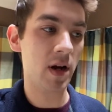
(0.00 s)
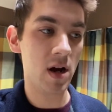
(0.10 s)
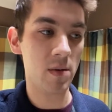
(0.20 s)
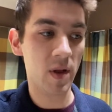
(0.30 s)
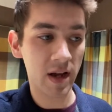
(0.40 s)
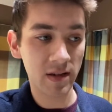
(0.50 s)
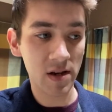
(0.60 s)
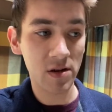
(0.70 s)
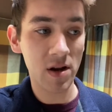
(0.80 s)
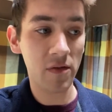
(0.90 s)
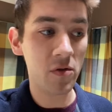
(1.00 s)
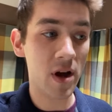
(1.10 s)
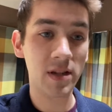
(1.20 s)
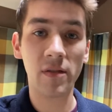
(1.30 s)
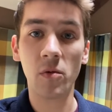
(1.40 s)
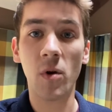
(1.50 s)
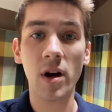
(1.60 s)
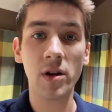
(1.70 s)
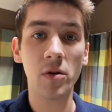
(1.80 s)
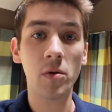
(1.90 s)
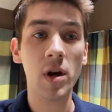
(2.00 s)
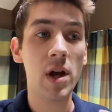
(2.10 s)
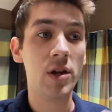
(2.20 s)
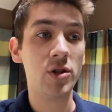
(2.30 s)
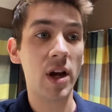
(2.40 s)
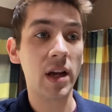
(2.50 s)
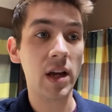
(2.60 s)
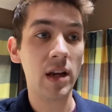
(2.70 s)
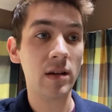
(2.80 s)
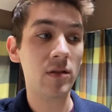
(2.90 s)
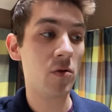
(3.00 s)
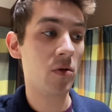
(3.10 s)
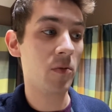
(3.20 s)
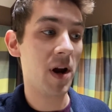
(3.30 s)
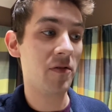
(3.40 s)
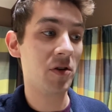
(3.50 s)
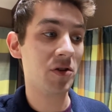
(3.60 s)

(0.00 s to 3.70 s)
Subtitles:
Like I said, if you guys ever want to check in or whatever,